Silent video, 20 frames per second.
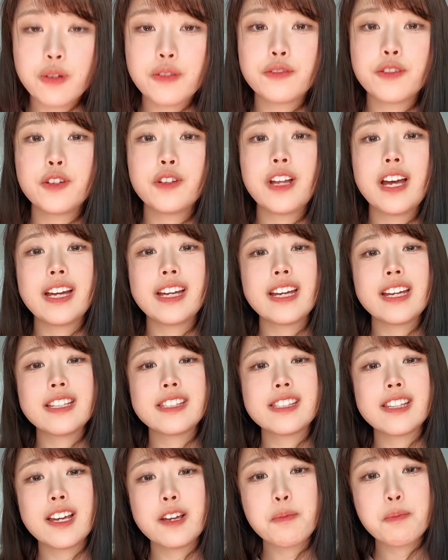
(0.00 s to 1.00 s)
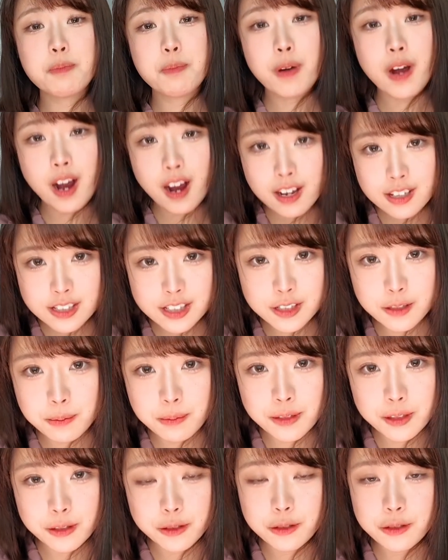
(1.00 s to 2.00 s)
we feel like it's
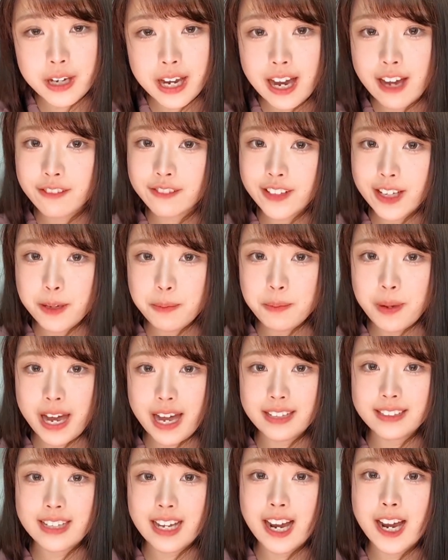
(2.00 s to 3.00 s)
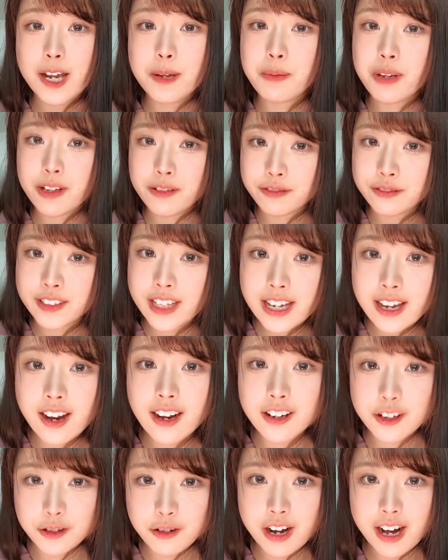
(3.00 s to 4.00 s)
impossible to have a bad time if they
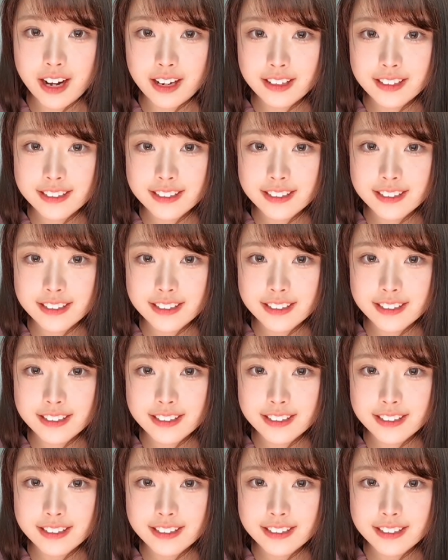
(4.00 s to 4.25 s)
are around.